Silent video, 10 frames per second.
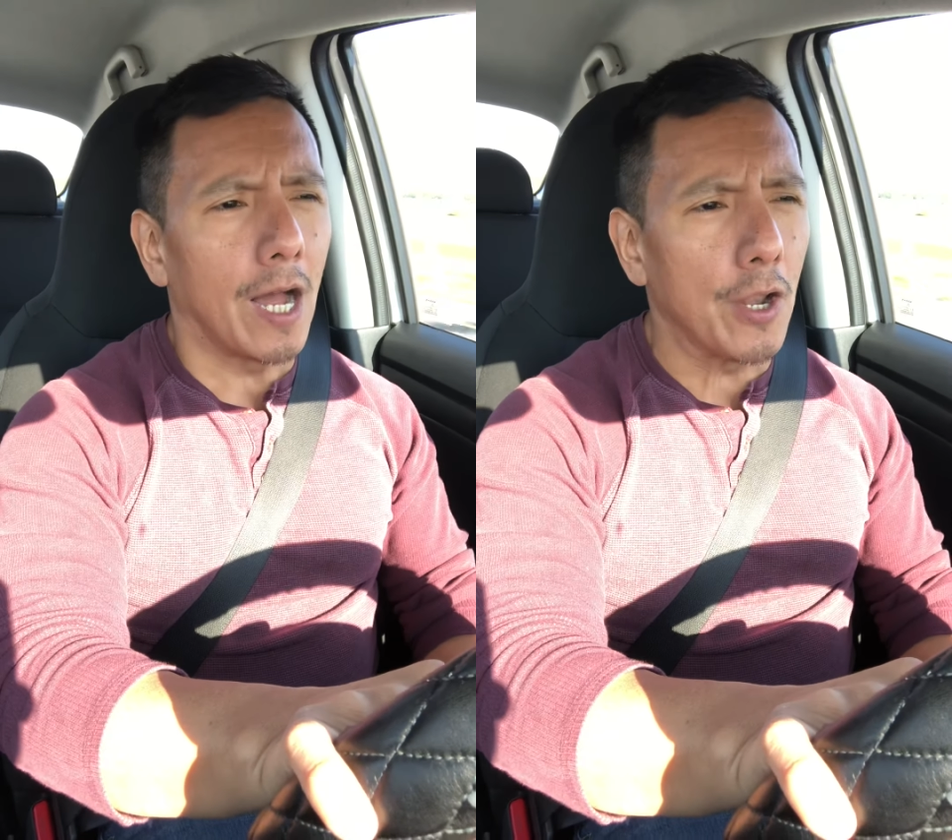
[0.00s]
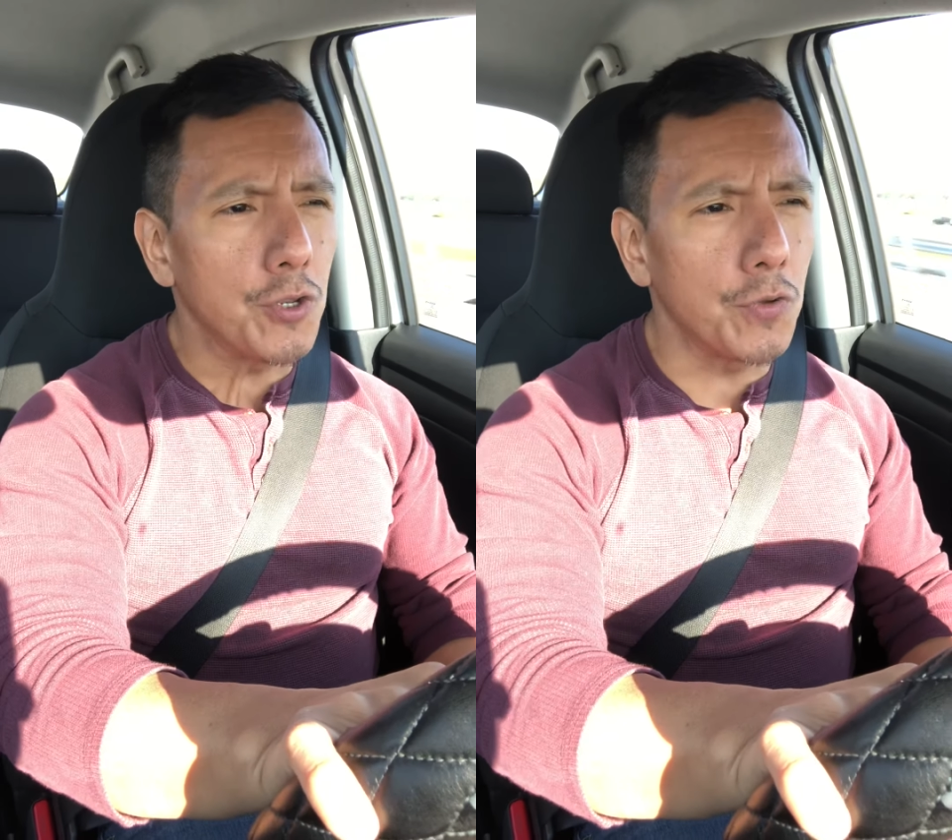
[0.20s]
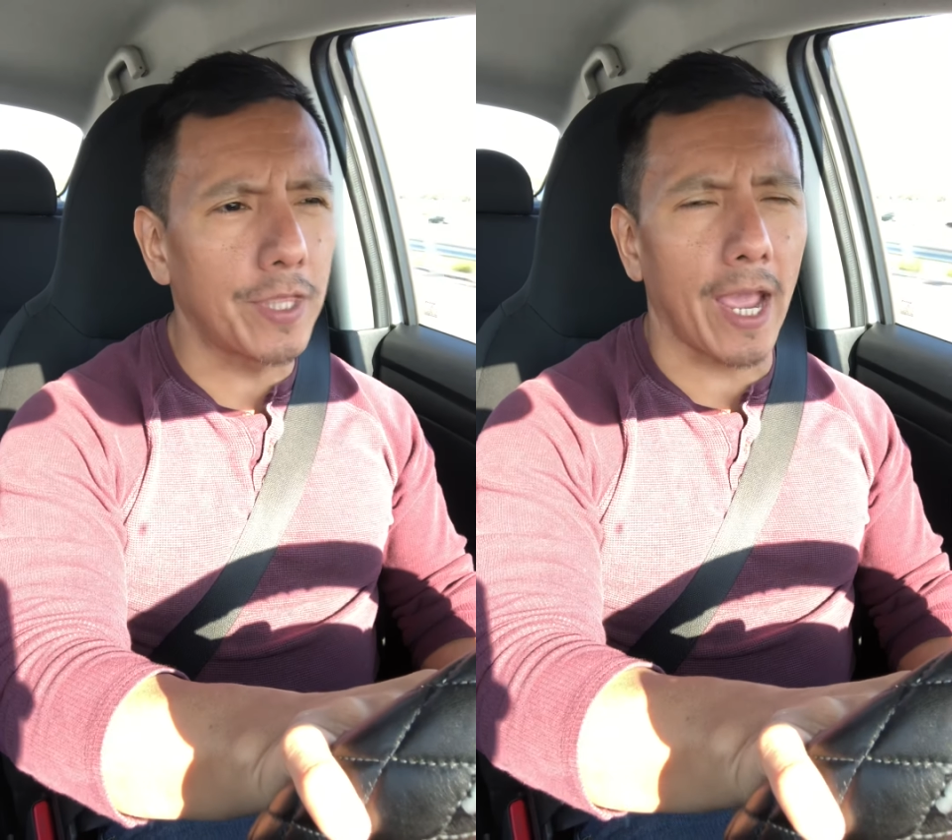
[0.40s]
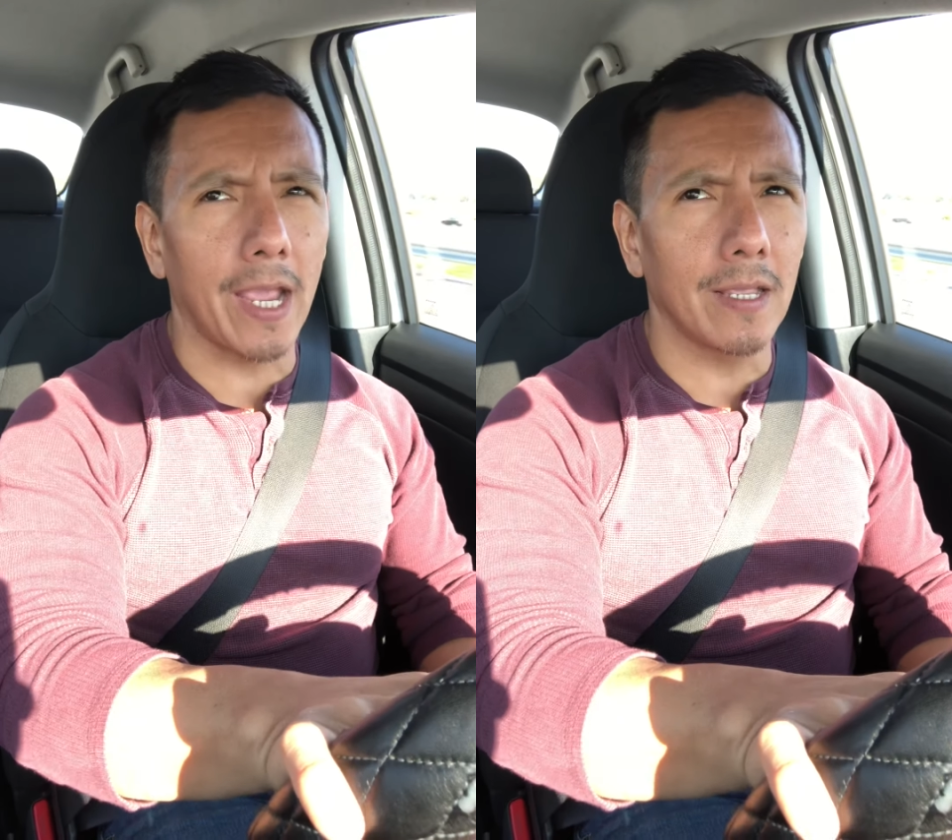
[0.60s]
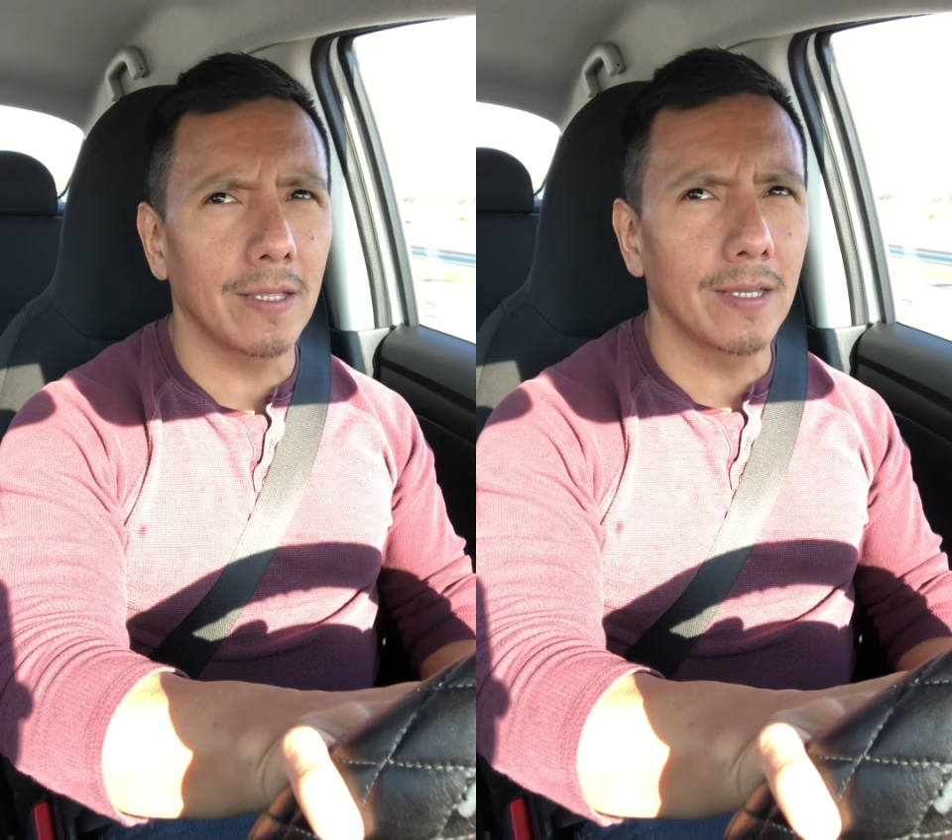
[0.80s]
a new
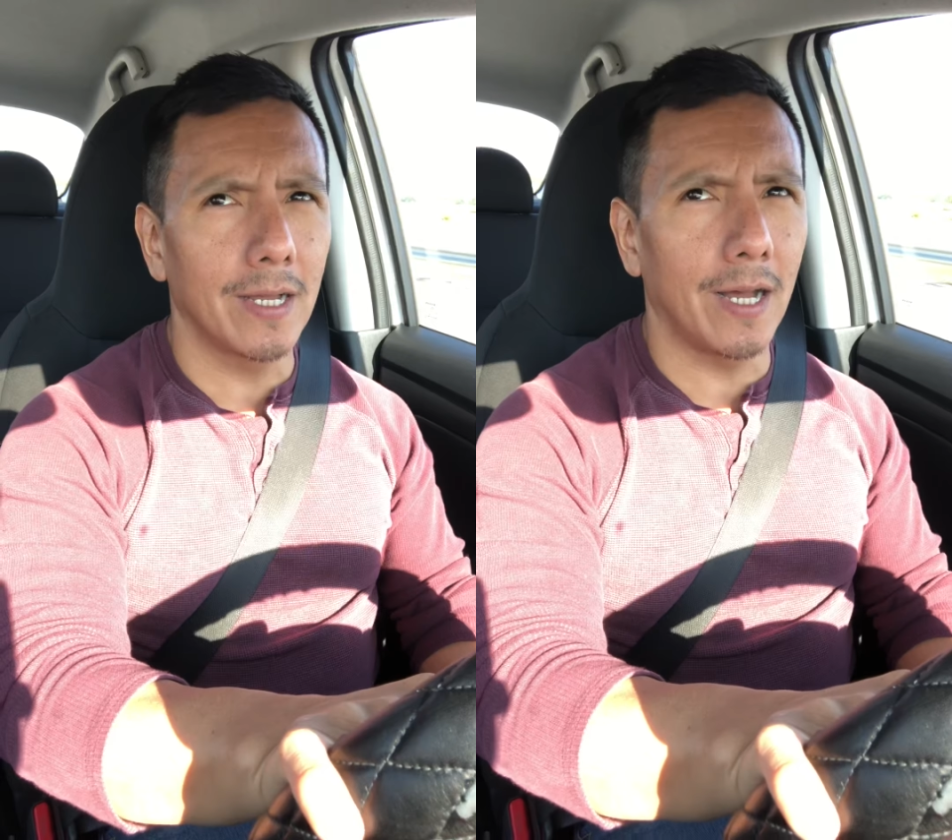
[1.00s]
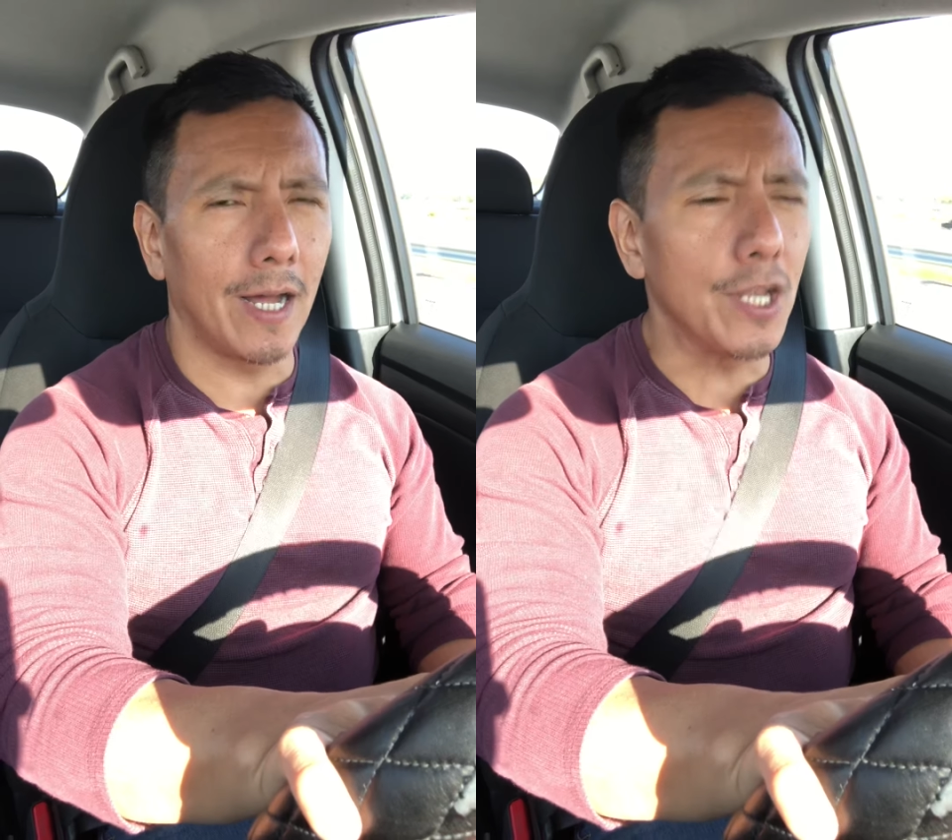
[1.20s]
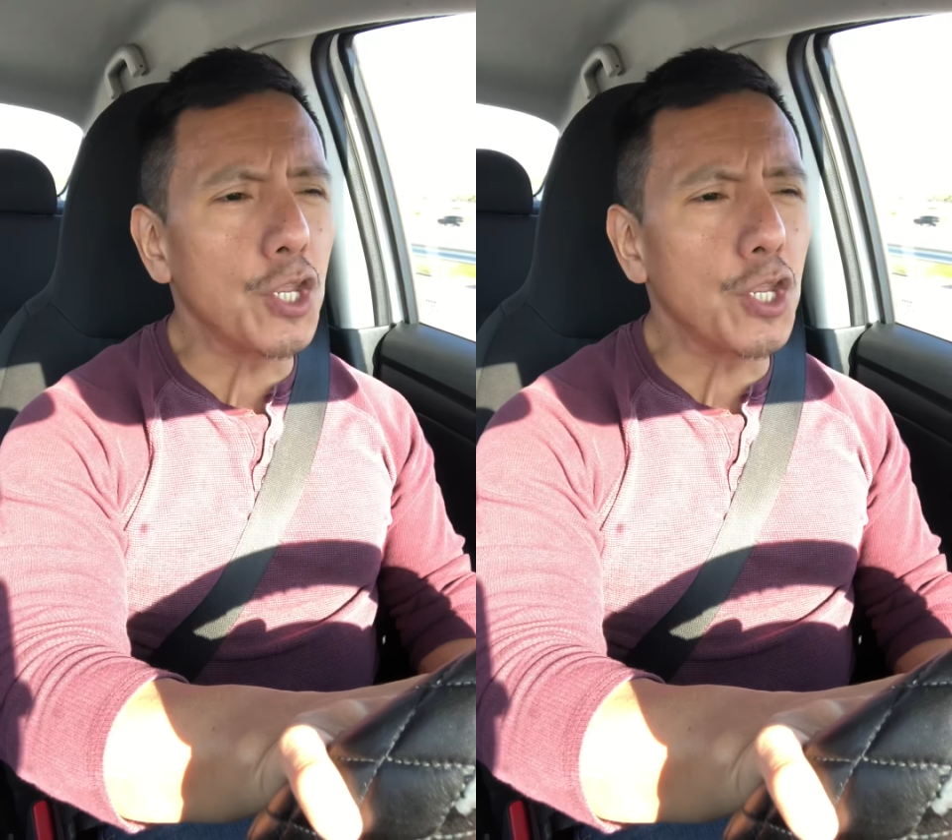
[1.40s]
day, a